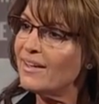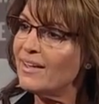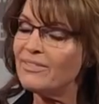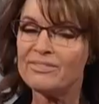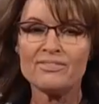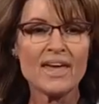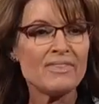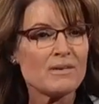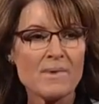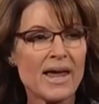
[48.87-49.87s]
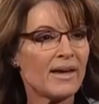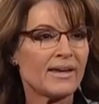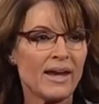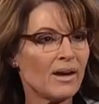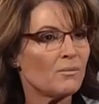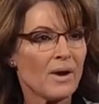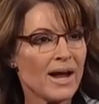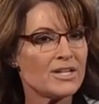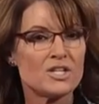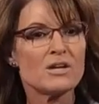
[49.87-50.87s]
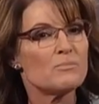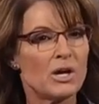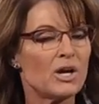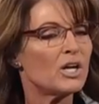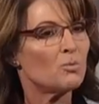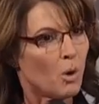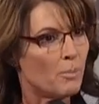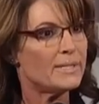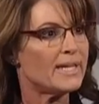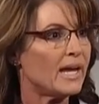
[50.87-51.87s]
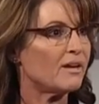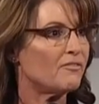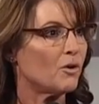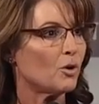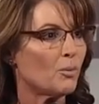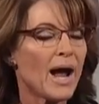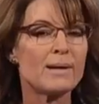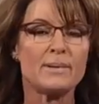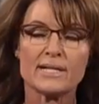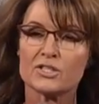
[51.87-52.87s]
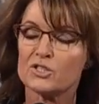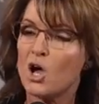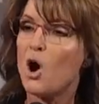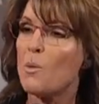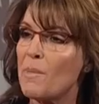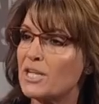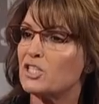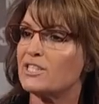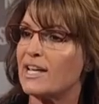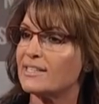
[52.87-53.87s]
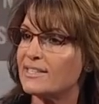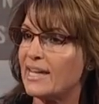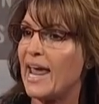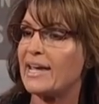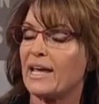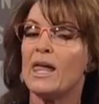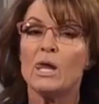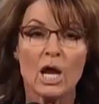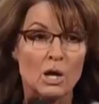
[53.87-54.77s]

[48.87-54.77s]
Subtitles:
Then the man can't ride you. American won't be taken for a ride because so much is at stake.